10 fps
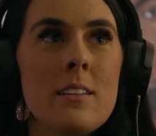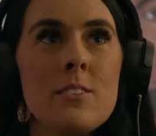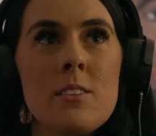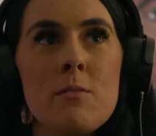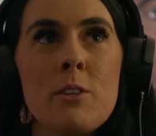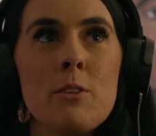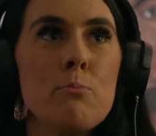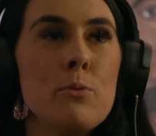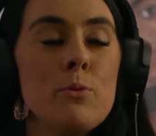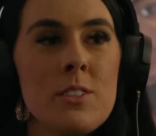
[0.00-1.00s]
There's some that are
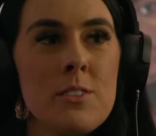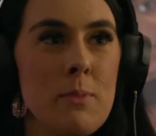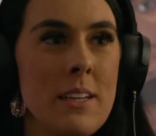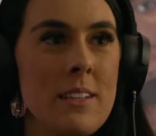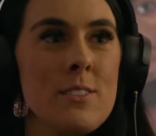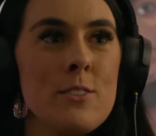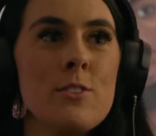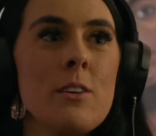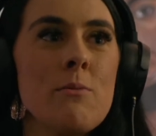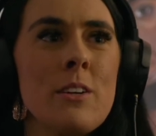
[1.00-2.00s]
Buddhist based.
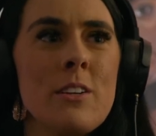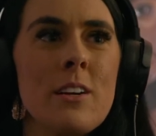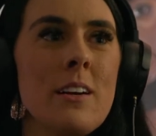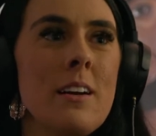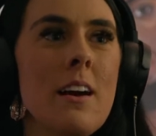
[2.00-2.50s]
There's some that are